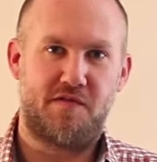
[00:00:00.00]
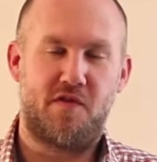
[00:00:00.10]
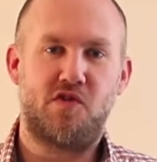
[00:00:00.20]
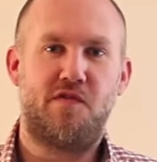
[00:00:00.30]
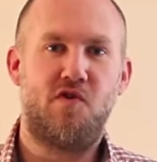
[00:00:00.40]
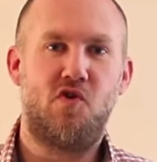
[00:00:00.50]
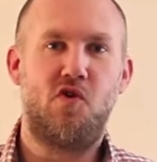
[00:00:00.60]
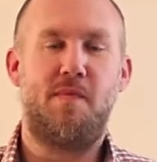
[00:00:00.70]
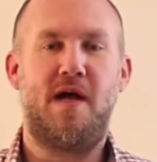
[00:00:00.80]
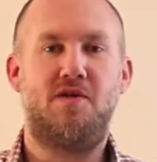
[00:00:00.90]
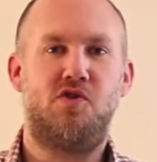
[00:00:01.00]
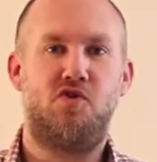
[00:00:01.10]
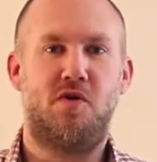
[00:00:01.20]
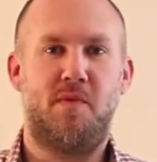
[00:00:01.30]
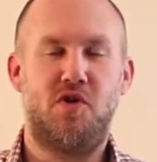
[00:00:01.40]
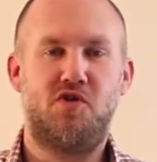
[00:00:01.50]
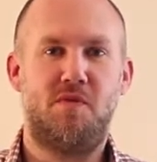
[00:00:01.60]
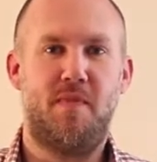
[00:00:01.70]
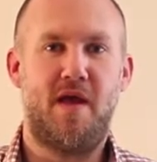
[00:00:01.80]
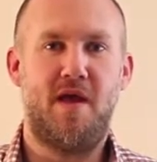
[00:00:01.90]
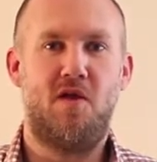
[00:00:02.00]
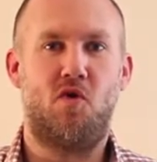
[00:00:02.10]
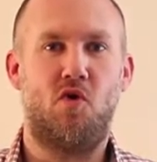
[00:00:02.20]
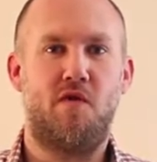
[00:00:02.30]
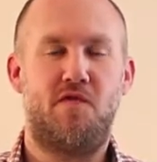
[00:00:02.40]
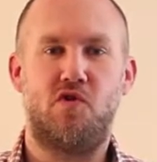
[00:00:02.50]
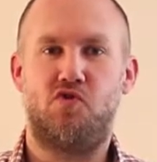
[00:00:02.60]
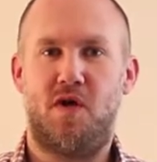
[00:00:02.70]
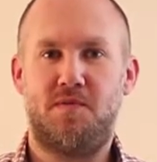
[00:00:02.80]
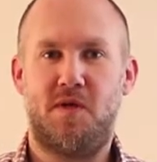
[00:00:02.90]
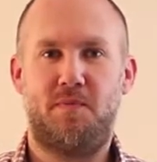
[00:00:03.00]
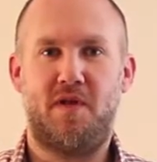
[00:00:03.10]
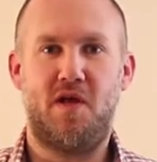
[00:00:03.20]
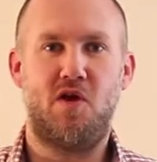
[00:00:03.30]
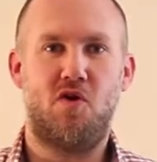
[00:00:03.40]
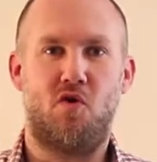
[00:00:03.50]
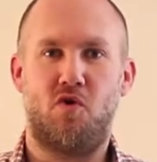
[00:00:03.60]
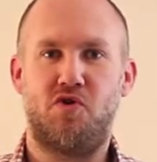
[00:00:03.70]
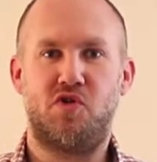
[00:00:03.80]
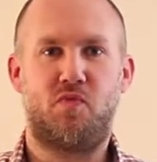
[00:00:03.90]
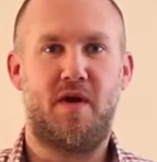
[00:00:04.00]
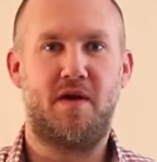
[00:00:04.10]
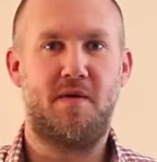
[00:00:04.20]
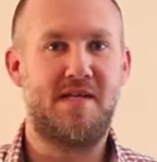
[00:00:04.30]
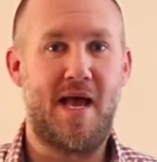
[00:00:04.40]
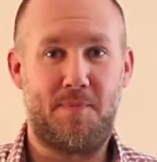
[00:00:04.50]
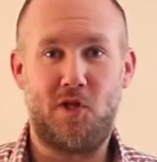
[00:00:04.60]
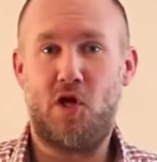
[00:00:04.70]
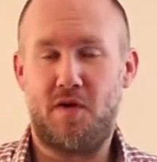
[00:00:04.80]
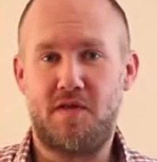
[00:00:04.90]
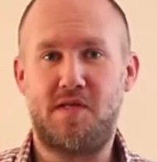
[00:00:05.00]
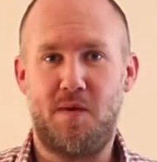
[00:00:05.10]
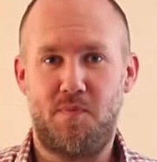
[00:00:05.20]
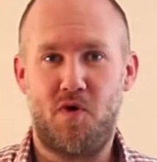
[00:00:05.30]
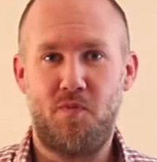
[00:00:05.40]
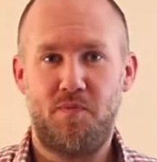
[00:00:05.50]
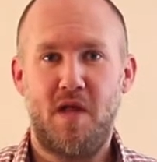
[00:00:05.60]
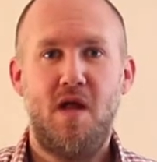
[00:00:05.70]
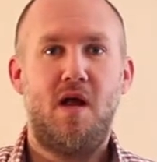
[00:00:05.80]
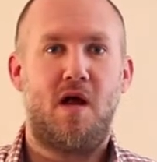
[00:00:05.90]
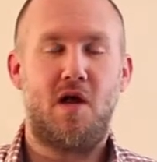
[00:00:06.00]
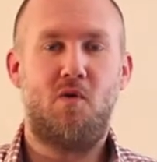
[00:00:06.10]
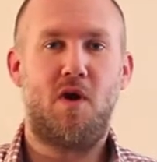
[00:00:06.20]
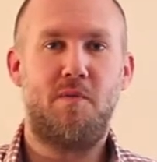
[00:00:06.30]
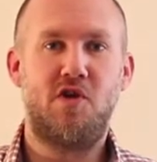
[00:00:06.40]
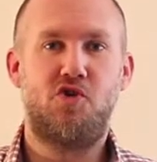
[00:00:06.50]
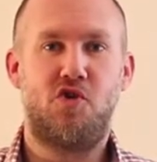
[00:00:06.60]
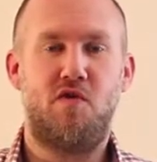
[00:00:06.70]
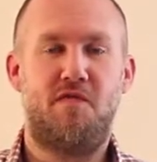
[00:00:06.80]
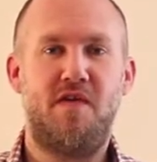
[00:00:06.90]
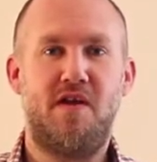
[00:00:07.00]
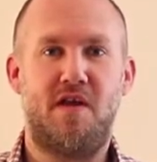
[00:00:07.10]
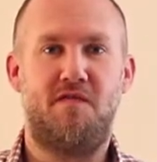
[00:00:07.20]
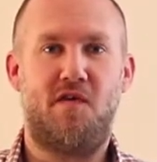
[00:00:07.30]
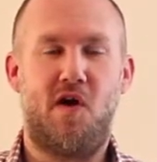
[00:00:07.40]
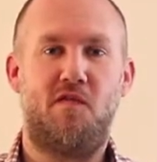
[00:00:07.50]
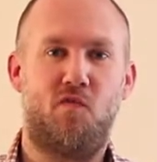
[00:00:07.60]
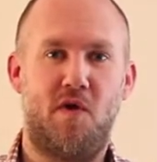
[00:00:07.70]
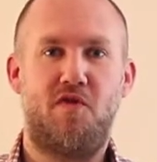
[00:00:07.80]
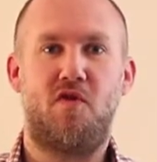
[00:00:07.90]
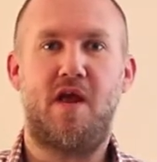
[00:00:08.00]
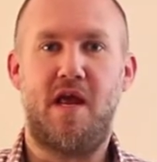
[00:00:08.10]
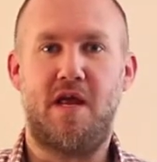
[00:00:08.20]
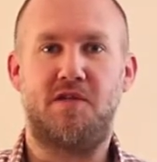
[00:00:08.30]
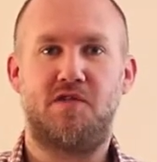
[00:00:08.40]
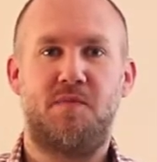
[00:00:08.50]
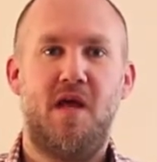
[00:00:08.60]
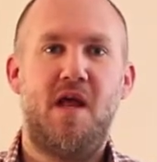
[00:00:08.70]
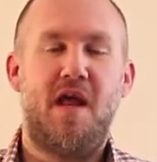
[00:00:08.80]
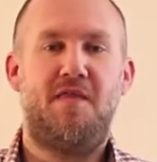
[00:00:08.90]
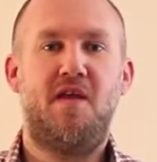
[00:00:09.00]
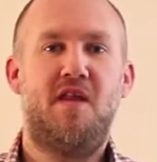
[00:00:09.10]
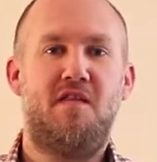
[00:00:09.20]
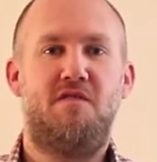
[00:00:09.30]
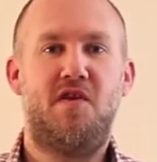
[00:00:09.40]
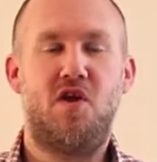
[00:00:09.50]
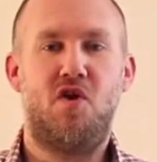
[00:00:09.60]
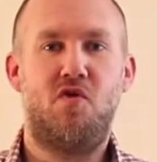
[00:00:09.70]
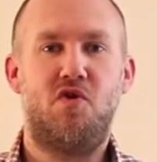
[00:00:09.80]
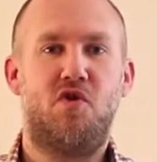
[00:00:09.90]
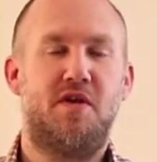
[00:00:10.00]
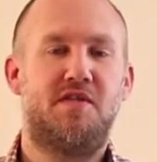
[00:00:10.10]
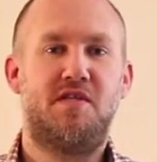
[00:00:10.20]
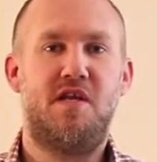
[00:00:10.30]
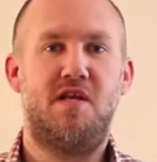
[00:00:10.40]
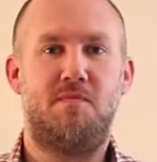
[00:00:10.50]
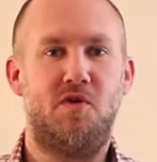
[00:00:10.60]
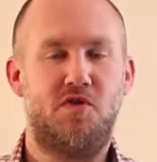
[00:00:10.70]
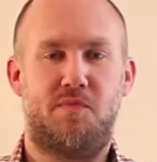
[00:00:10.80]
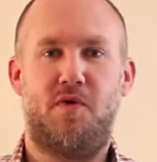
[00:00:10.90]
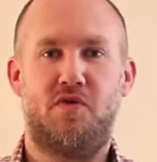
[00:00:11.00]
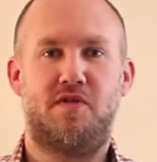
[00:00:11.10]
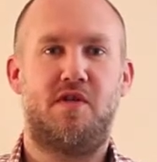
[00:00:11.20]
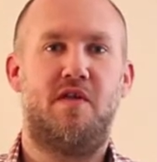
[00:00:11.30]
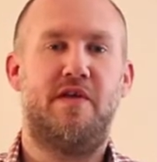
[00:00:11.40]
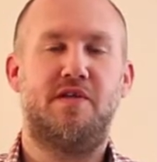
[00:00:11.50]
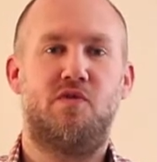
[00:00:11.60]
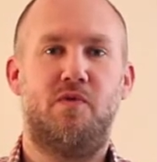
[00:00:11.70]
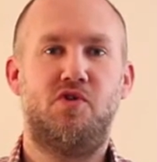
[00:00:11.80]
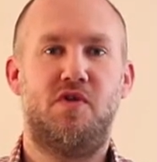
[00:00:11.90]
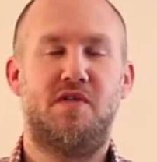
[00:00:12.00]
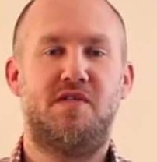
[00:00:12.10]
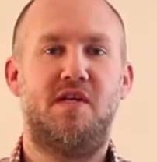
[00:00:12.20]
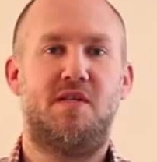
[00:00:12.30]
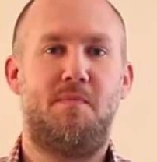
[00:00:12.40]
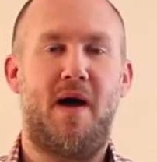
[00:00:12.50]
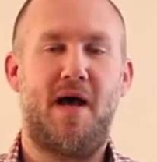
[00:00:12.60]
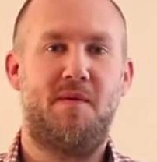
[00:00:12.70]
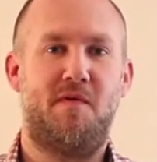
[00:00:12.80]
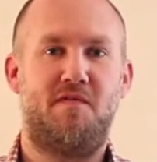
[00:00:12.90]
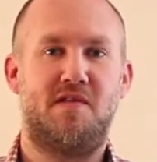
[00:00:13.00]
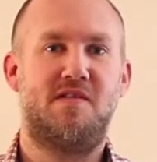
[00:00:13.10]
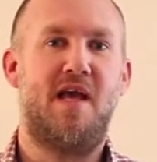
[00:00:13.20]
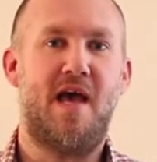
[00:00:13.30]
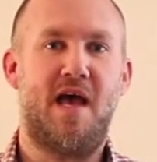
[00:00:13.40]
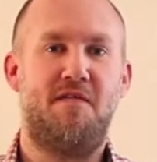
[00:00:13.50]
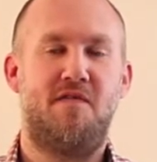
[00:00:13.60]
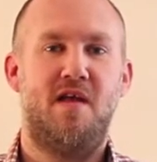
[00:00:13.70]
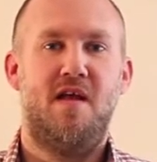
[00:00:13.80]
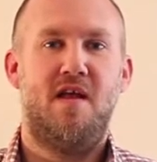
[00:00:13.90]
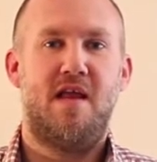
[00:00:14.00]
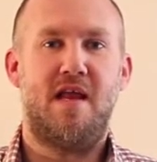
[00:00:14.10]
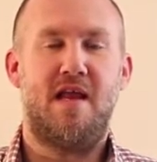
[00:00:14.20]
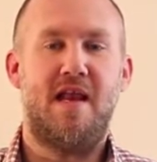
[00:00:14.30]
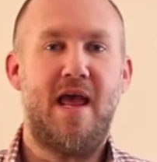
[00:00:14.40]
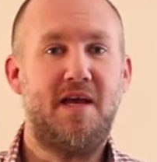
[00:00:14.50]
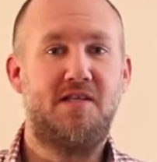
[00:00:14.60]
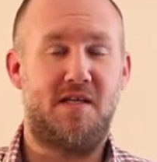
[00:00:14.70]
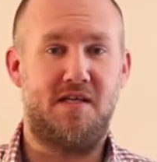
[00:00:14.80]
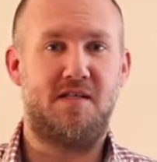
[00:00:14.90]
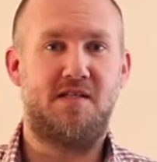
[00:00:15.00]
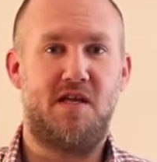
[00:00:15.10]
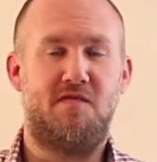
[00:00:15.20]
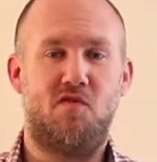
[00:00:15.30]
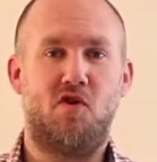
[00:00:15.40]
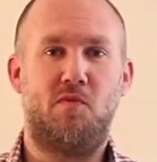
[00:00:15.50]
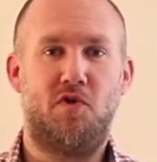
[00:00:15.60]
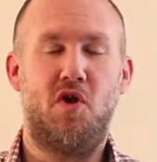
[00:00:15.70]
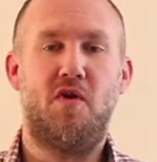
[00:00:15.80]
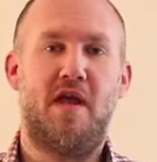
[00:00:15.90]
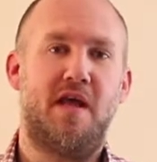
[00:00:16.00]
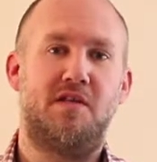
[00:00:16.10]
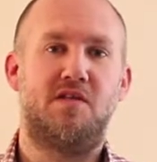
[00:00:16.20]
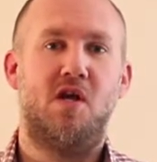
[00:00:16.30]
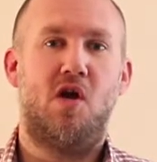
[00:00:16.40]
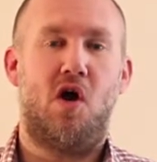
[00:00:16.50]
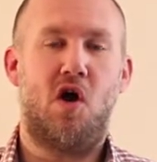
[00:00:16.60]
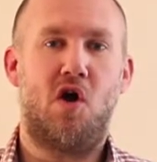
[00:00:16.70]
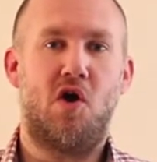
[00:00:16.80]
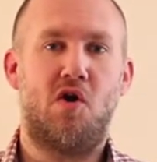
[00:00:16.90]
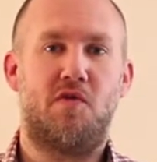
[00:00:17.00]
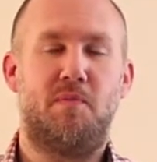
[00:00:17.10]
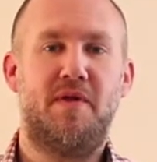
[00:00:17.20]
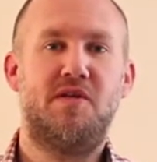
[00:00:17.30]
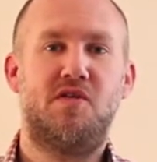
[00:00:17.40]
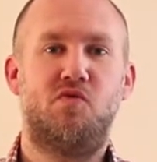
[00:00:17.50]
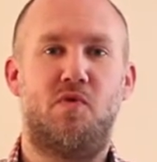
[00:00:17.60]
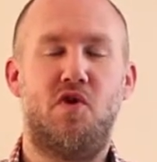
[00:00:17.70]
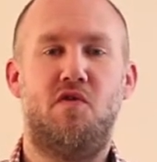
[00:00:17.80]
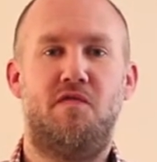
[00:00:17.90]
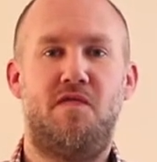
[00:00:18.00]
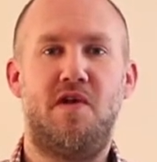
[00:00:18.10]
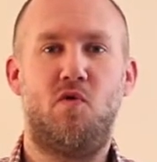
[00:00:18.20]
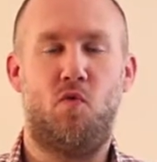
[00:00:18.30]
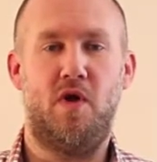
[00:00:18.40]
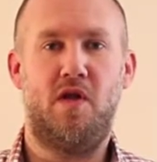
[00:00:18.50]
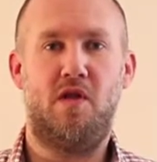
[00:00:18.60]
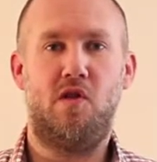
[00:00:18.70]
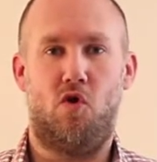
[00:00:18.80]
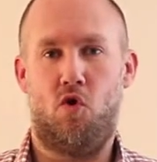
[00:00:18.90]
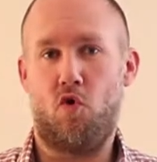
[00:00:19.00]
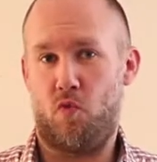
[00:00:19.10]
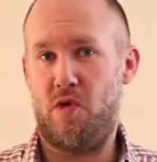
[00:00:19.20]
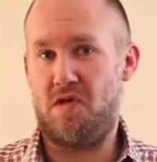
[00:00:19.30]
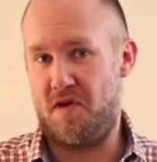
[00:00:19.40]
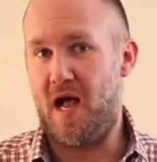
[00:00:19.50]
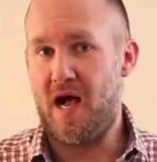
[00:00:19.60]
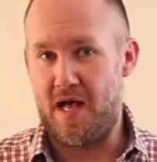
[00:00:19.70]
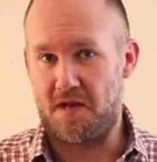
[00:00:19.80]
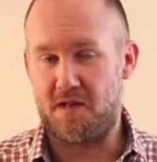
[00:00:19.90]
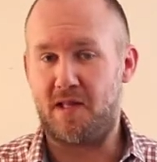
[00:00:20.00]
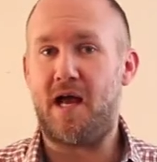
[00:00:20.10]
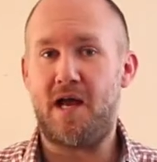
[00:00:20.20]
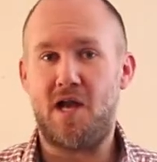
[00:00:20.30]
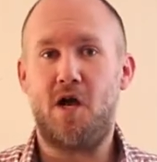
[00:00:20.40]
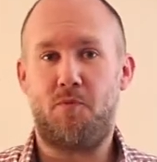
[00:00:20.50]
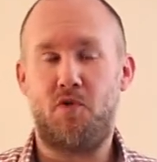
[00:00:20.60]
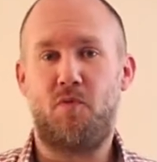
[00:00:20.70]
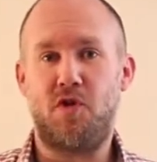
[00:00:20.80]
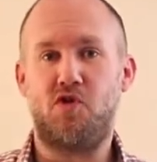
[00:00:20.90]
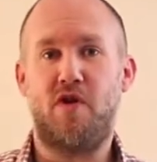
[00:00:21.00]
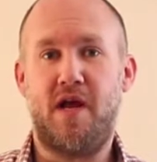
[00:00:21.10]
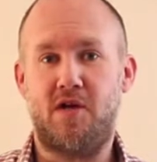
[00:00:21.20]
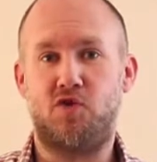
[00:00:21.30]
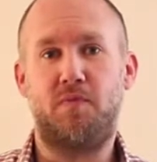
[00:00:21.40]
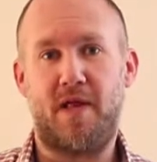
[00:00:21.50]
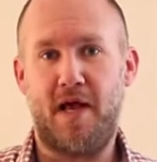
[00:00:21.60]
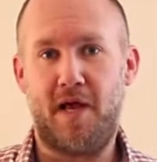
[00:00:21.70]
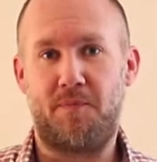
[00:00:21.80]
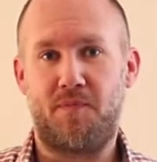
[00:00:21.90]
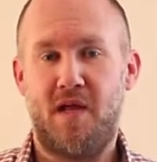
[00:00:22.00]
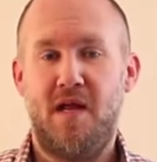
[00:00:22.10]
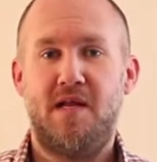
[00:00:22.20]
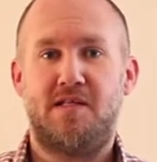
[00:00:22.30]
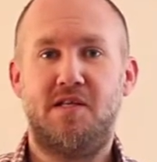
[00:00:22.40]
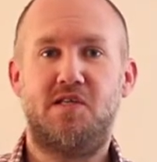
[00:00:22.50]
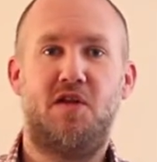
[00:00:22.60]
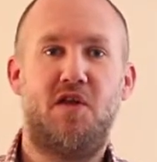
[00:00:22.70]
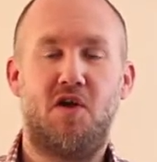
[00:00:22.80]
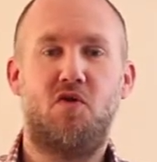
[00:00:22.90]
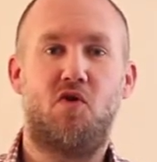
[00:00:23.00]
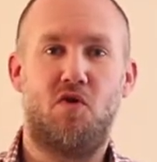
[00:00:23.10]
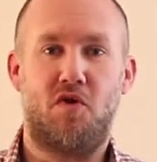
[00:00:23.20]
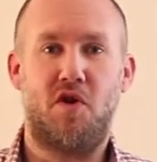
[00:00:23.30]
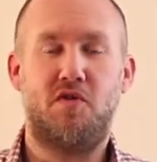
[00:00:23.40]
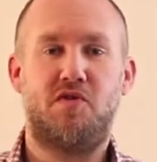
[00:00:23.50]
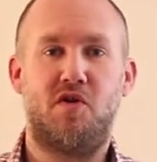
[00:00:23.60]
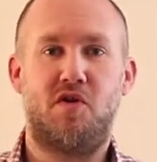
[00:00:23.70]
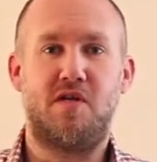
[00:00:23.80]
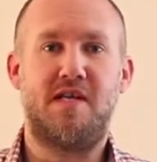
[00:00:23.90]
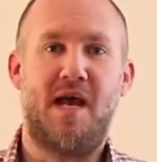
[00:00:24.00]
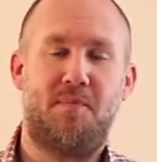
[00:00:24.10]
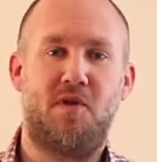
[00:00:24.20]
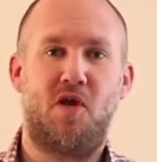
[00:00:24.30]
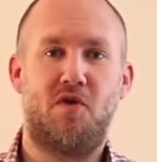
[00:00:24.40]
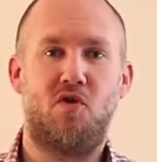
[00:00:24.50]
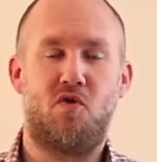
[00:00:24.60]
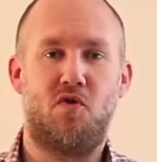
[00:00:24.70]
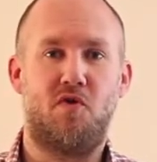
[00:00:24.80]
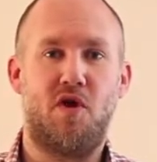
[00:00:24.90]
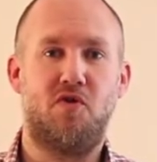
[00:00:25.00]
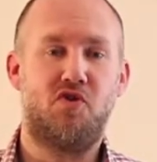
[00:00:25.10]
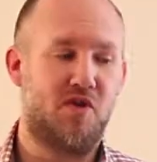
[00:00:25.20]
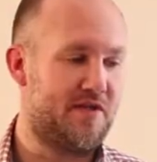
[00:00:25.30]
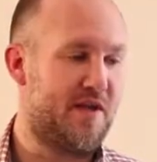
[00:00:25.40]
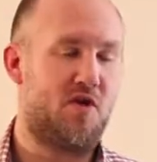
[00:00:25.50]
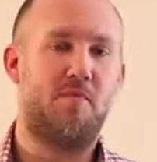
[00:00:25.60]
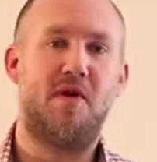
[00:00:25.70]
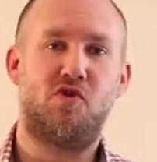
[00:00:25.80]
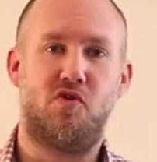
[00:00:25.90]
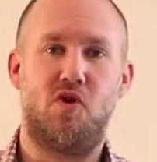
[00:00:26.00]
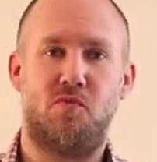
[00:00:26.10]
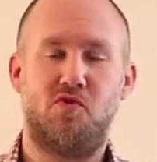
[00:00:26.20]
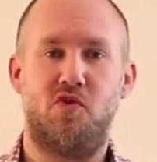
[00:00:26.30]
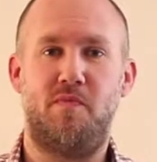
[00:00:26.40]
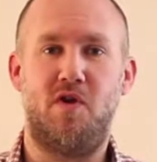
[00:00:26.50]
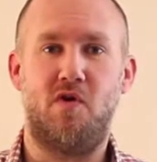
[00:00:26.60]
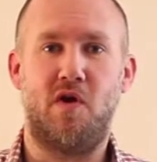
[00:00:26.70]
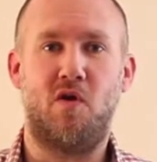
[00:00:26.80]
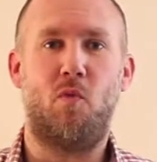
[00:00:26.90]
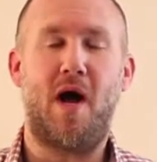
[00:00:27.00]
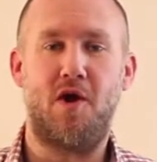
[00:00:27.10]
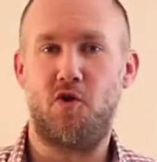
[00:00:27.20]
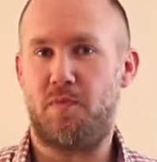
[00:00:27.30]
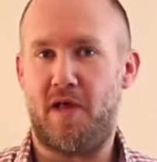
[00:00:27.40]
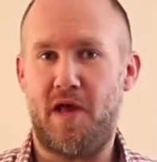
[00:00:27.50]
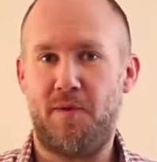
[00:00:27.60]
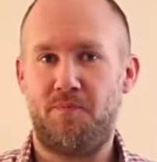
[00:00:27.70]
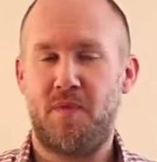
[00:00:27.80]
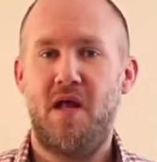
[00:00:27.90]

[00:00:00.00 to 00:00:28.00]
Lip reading: For those of you who are about to join marching band, or if you're a drum set player, or just want to tap along with the tempo, you want to make sure your feet get involved with your hands. At the end of the video, you're going to see the music posted to this, and what you're going to see at the bottom of the staff in X's instead of normal note heads are the places where your feet will or will not line up with what your hands are playing. It's listed there in quarter notes, so you can tap along in quarter notes just like your metronome should be doing while you're playing.